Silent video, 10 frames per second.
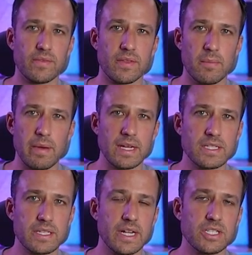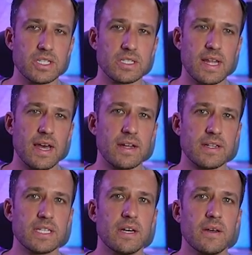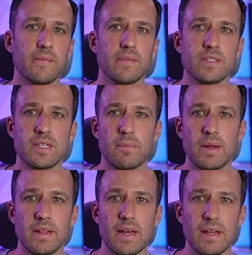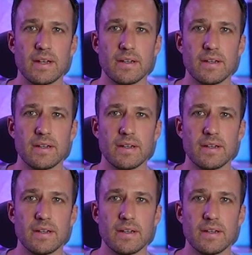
main stages that somebody that